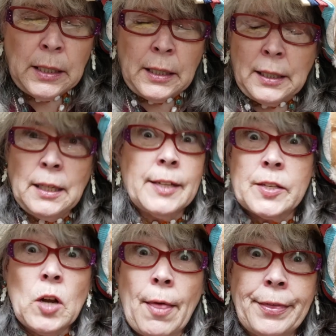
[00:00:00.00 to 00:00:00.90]

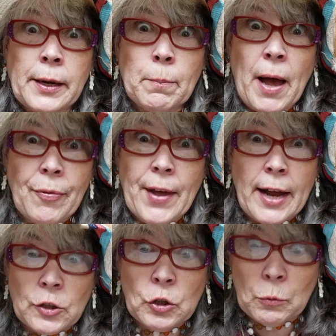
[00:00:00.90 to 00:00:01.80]
Let's not think about
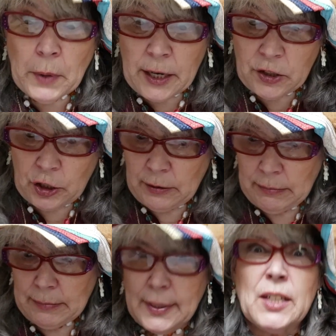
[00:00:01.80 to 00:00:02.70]
that too much.
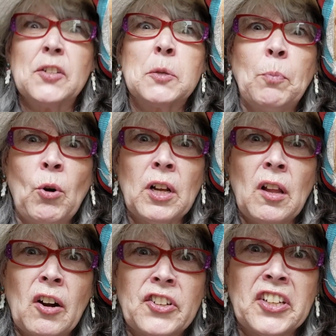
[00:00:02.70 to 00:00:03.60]
It'll
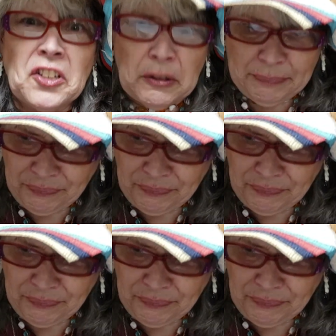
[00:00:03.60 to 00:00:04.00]
spoil our dinner.